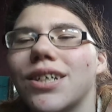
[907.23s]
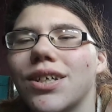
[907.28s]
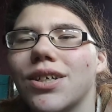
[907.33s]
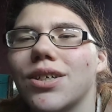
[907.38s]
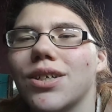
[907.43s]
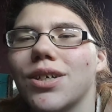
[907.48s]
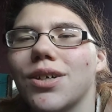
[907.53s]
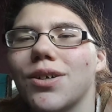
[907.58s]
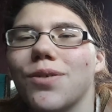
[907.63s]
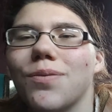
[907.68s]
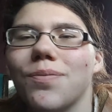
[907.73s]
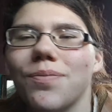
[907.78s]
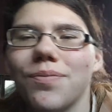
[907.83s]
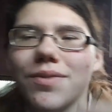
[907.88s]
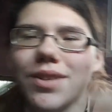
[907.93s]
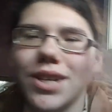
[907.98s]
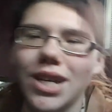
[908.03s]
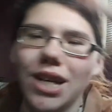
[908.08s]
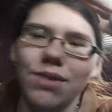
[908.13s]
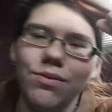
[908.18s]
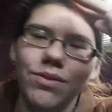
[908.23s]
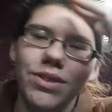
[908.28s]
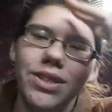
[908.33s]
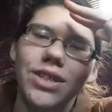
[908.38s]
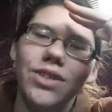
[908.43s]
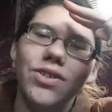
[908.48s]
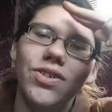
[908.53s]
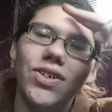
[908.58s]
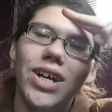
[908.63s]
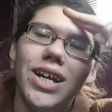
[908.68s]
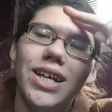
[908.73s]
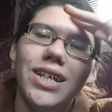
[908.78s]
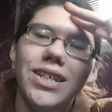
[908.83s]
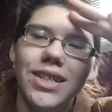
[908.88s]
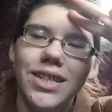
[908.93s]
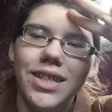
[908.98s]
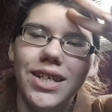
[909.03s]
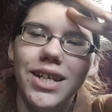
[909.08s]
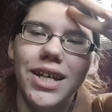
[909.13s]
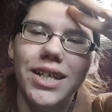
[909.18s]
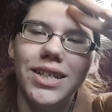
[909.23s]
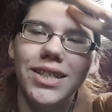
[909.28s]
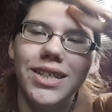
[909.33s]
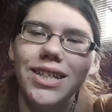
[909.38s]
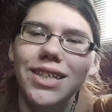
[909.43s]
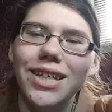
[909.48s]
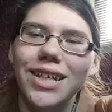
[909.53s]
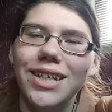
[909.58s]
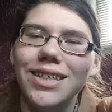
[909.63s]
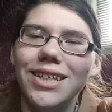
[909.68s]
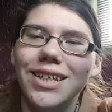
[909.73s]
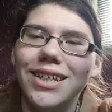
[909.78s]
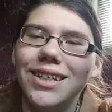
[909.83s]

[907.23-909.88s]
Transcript: So I will see you guys in the next tea tasting.